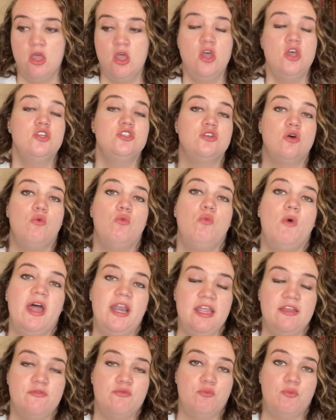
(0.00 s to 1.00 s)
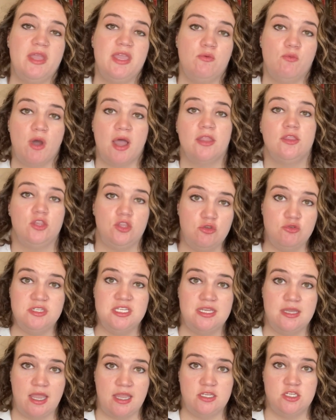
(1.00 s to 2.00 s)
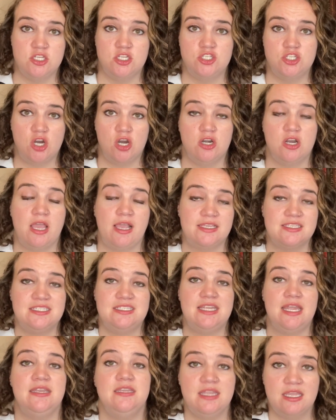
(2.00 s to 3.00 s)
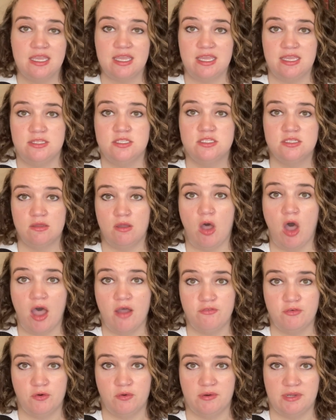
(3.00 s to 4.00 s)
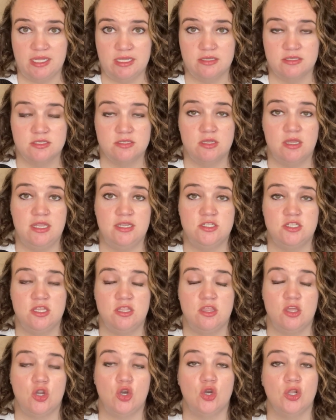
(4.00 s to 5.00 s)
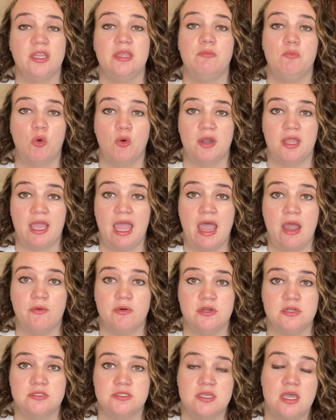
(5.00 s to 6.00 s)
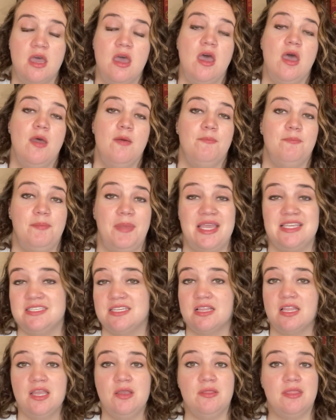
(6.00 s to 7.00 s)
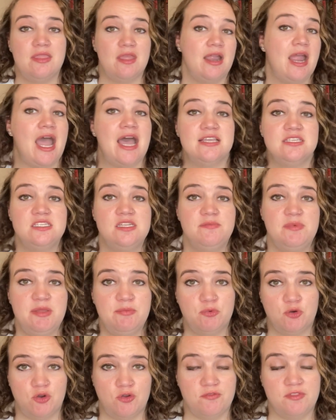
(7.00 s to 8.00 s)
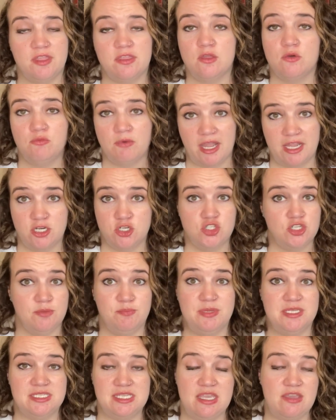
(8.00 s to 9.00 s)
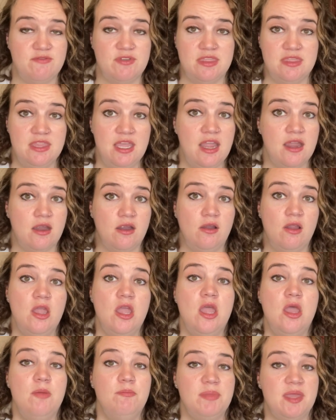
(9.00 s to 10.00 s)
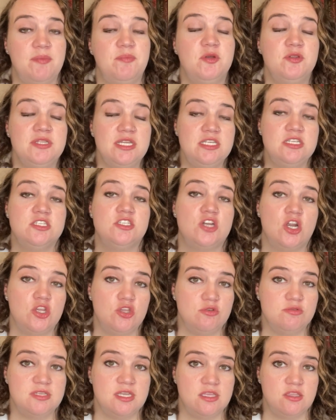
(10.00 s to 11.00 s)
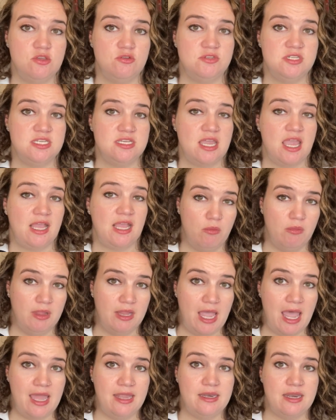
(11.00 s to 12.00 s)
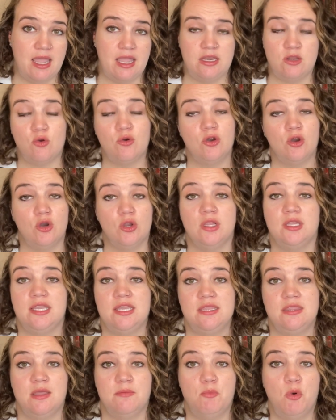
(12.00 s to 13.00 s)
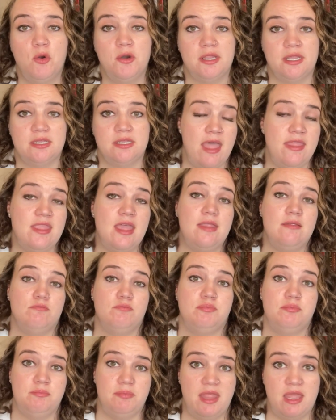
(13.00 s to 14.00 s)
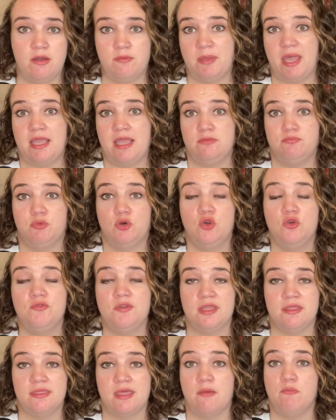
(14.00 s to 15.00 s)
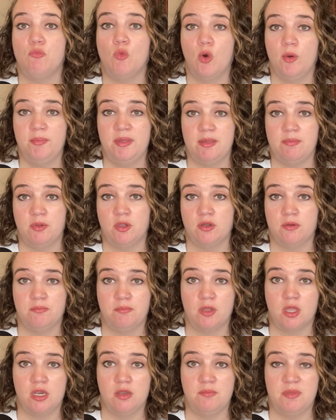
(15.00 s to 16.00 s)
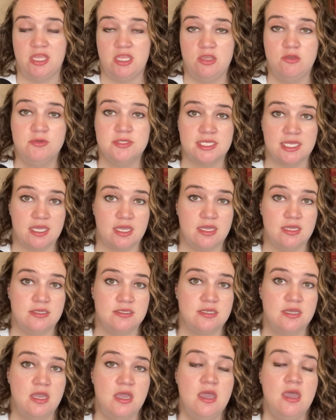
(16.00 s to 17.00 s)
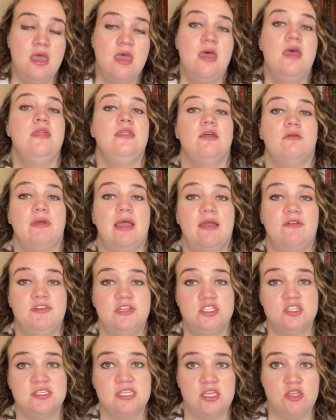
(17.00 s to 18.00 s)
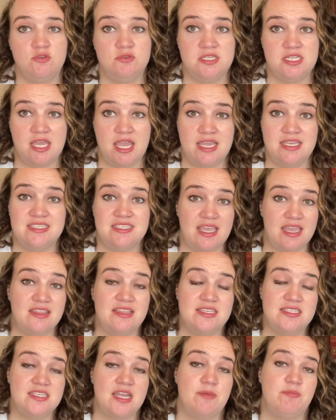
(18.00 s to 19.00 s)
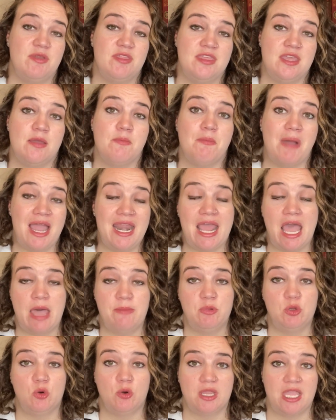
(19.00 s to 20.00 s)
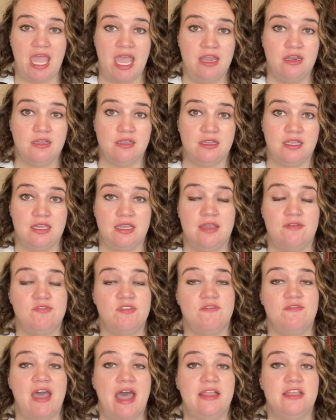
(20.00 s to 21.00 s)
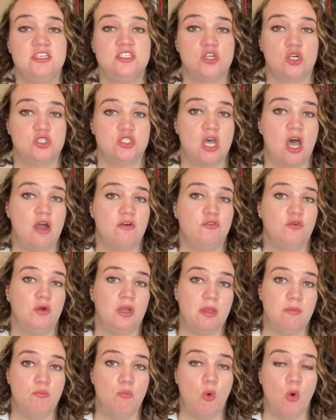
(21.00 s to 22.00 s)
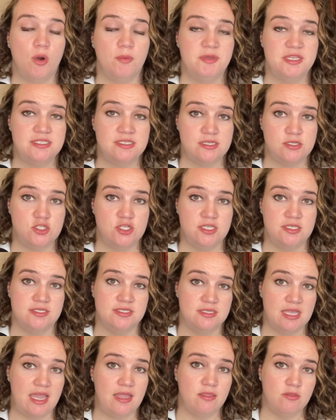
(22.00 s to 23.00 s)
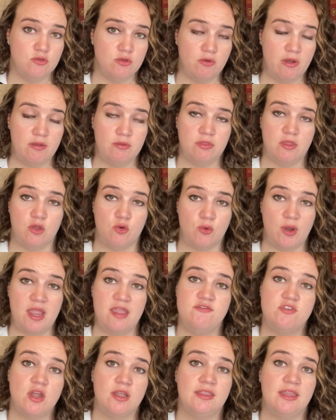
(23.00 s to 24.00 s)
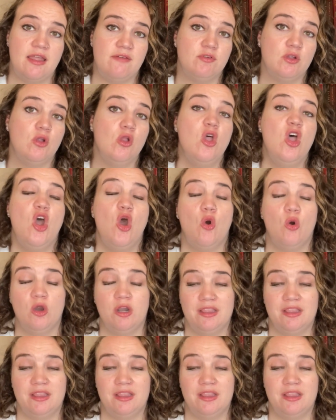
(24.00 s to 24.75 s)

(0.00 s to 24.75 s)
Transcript: So what if we want UTA to start extending its offerings into the early morning hours? Basically, there has to be proof that the ridership is even there. People need to start using UTA at night or early in the morning, and then thereby proving that more people are going to be using it. Now, officials at UTA say this type of thing might happen organically if the Valley starts offering more positions at the graveyard level or